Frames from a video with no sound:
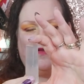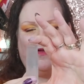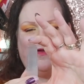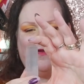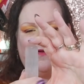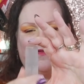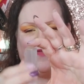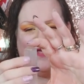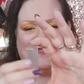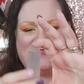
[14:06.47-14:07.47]
Oh,
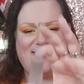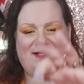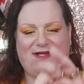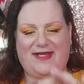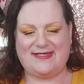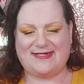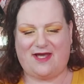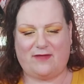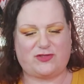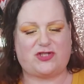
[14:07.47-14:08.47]
that is selenite, isn't it?
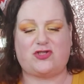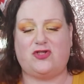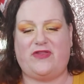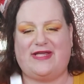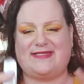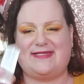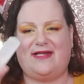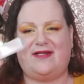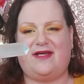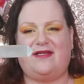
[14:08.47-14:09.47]
I'm sure that's
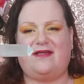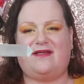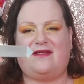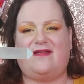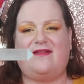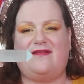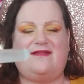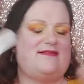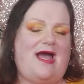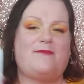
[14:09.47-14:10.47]
selenite.
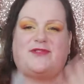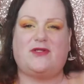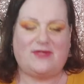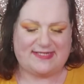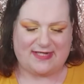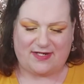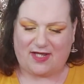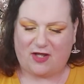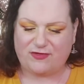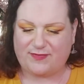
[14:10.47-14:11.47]
Absolutely
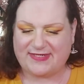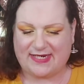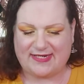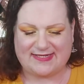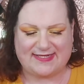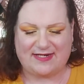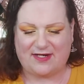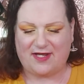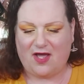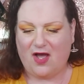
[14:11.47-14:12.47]
selenite. 100% that's
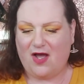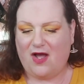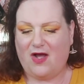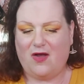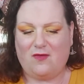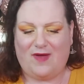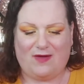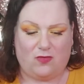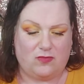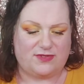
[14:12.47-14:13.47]
selenite.
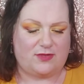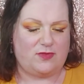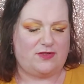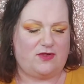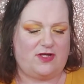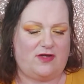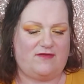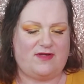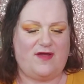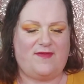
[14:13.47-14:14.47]
Wow. Oh, don't want to knock it
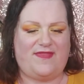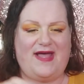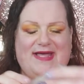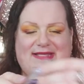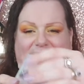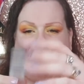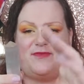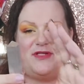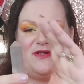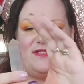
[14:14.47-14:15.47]
over. But that is
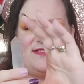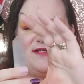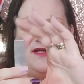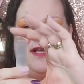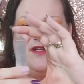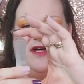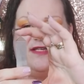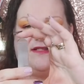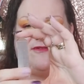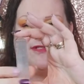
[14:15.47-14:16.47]
absolutely stunning. A
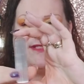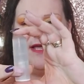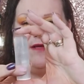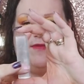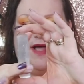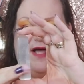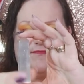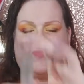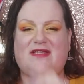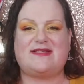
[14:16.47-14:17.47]
nice little cenobite.